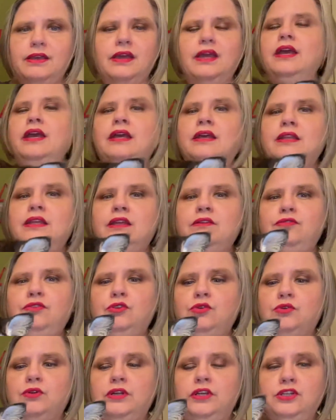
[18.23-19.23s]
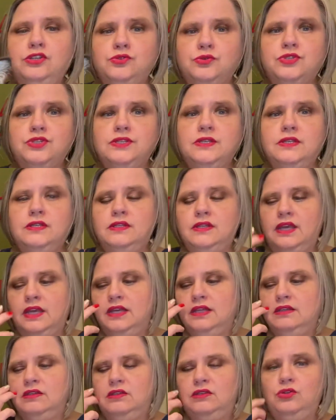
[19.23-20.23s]
And if you're interested
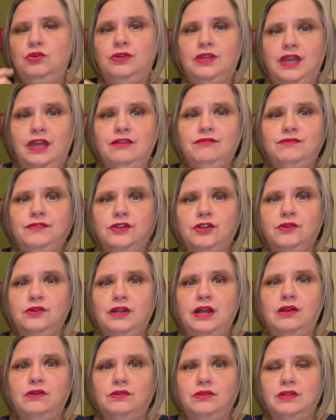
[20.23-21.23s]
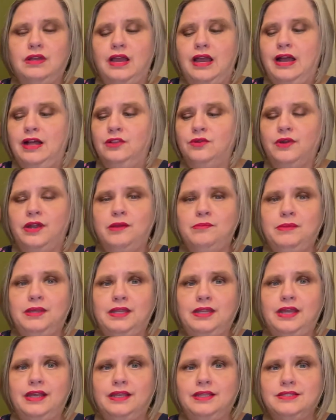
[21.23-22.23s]
and you can't figure it out, holler at me
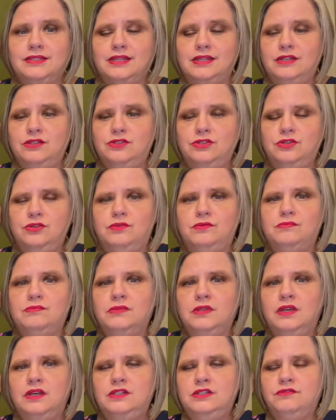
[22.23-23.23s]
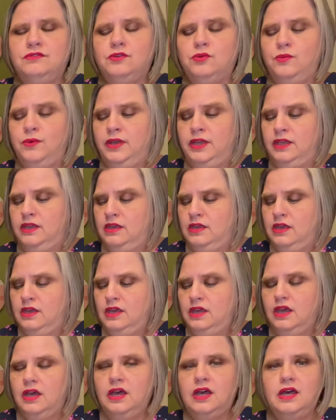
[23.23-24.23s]
and I can send it to you a different way.
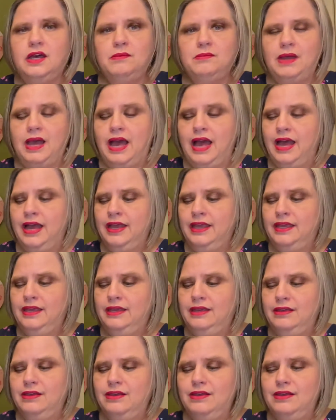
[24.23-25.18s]
Um, I